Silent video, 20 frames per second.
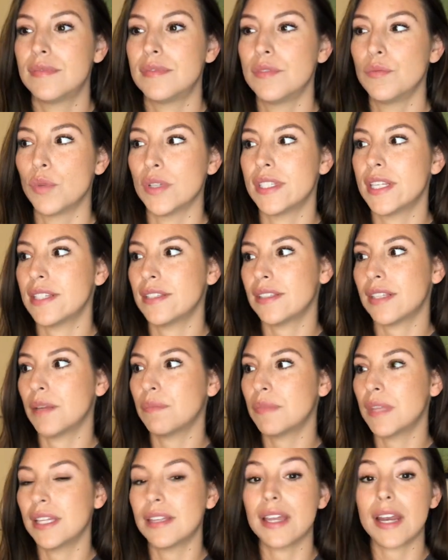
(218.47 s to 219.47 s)
Was it
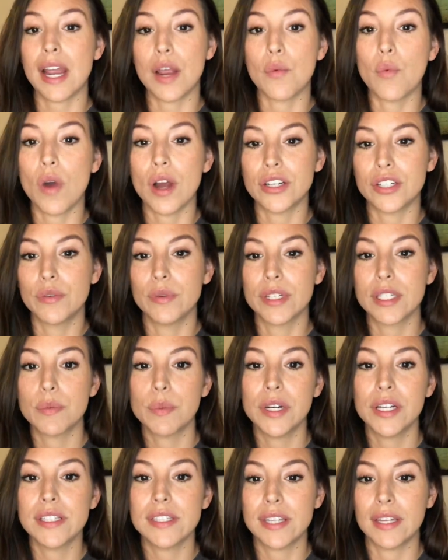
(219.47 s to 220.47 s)
something that I want to
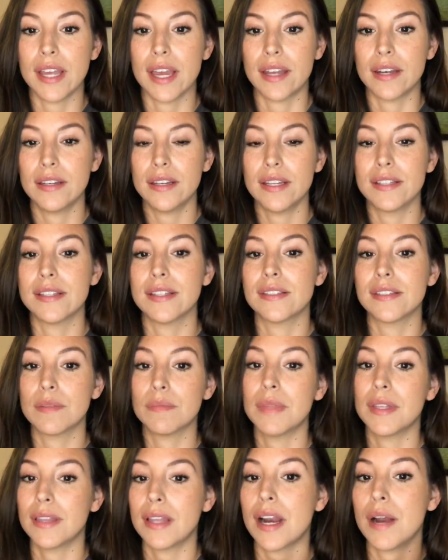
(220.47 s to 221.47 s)
experience again? Is it
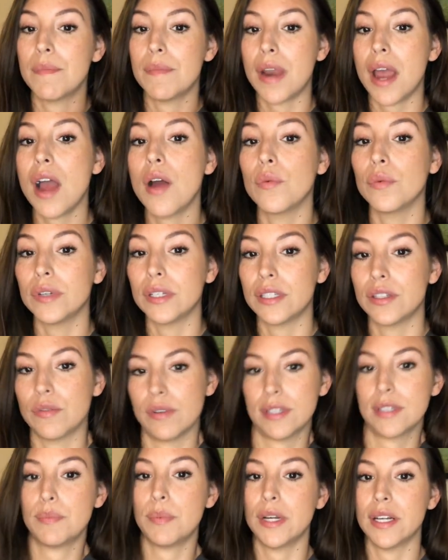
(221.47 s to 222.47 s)
something that I'm not willing to
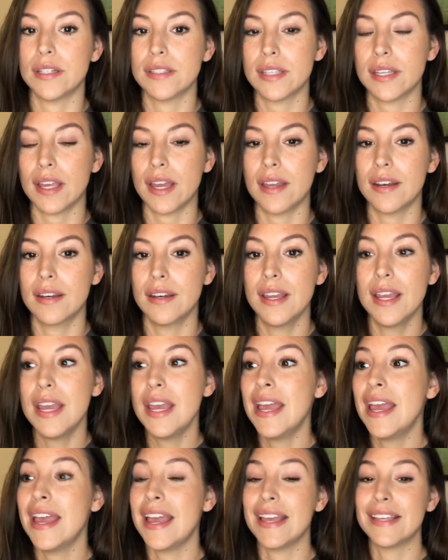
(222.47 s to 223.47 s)
experience again?
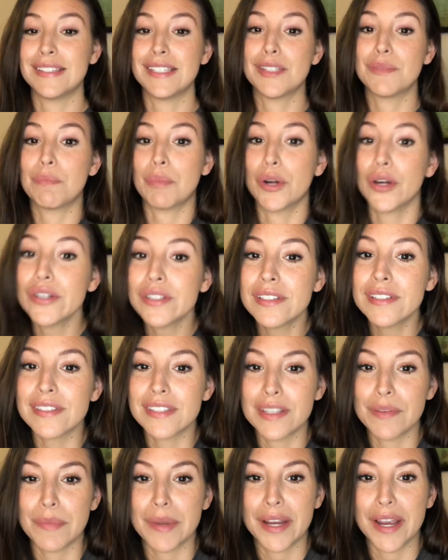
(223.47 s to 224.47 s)
Is this person
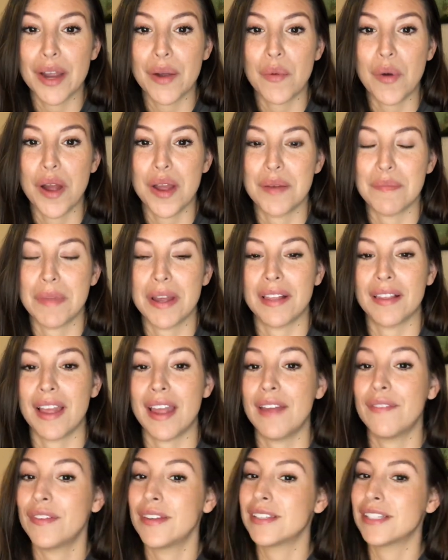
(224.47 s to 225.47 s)
somebody I want in my
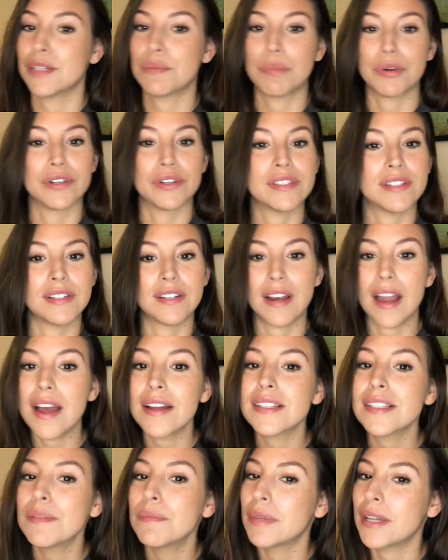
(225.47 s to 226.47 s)
life? Is this person not
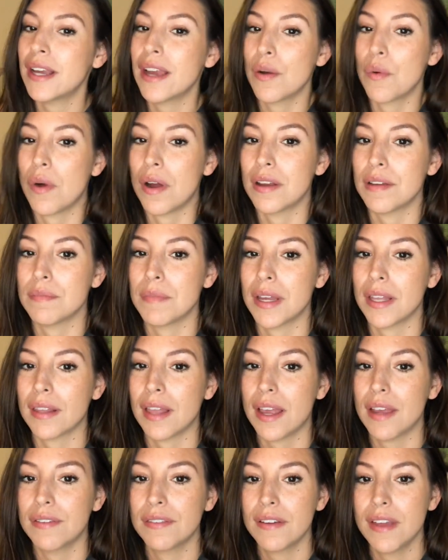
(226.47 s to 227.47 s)
somebody I want in my
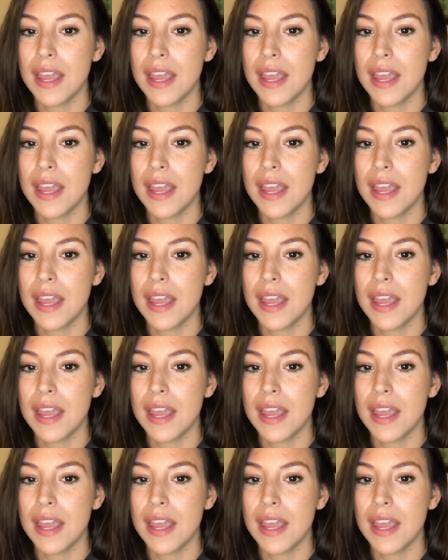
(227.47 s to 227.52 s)
life?